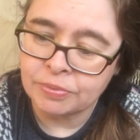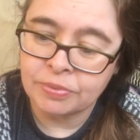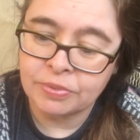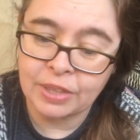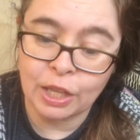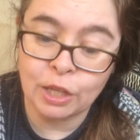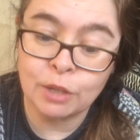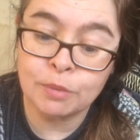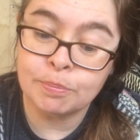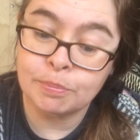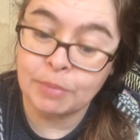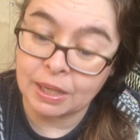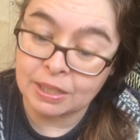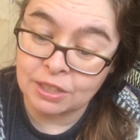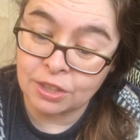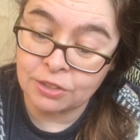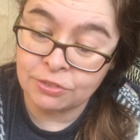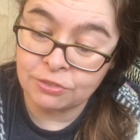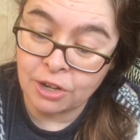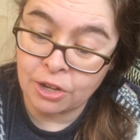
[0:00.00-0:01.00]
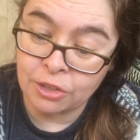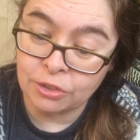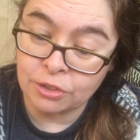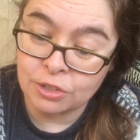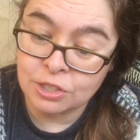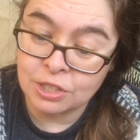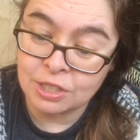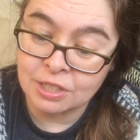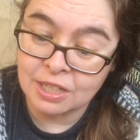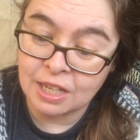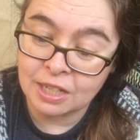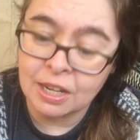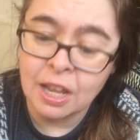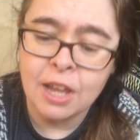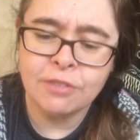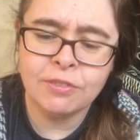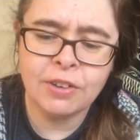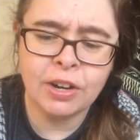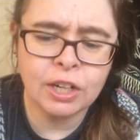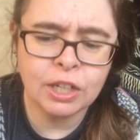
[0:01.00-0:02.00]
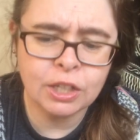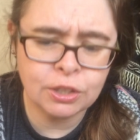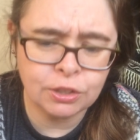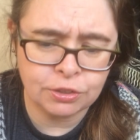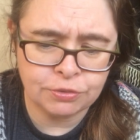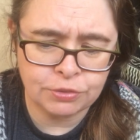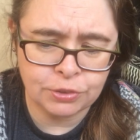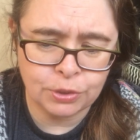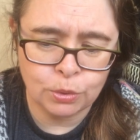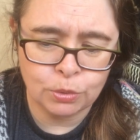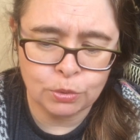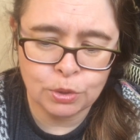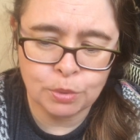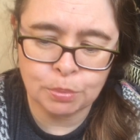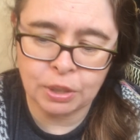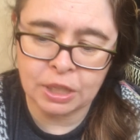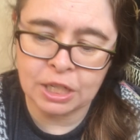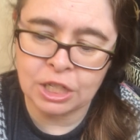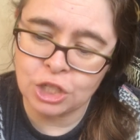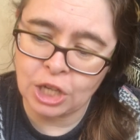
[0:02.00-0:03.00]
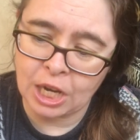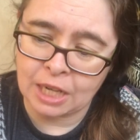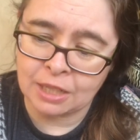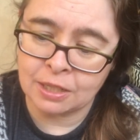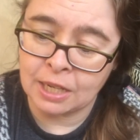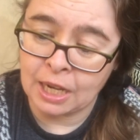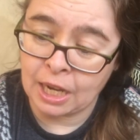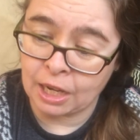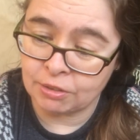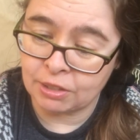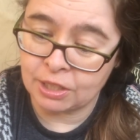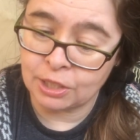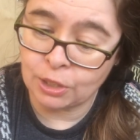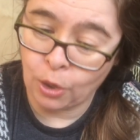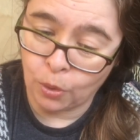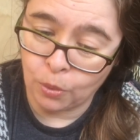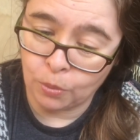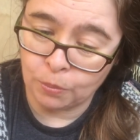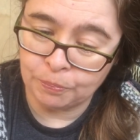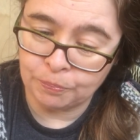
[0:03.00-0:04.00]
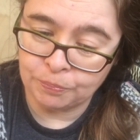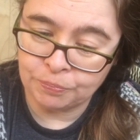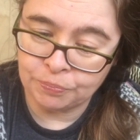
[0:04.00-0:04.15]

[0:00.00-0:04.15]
Then, back to the father, she said, Very good of you to bring Jane and Harriet home.